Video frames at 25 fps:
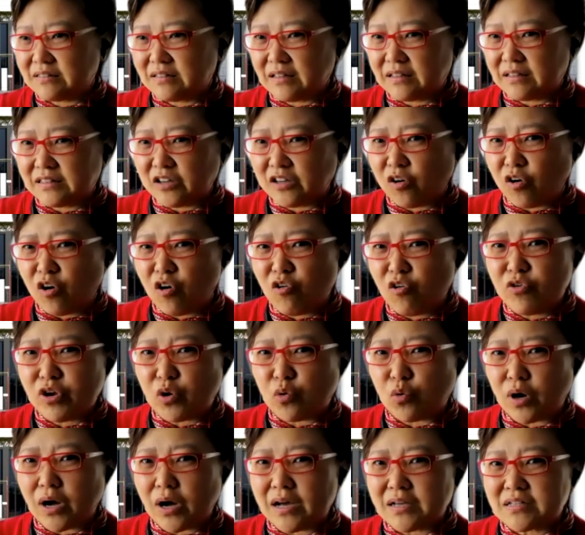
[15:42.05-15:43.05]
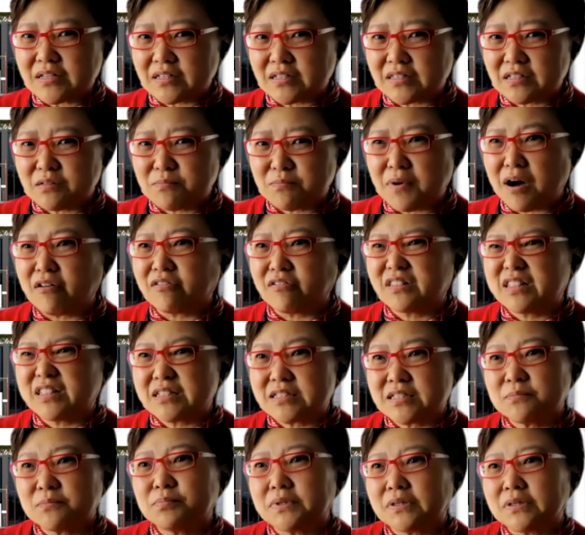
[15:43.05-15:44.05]
They all require a certain amount of
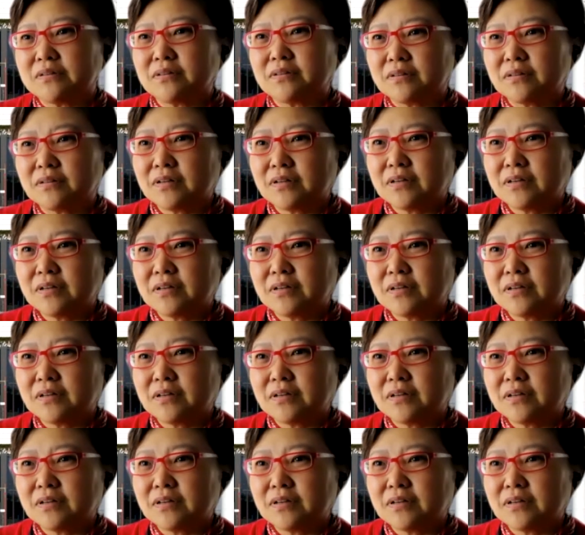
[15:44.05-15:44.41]
discipline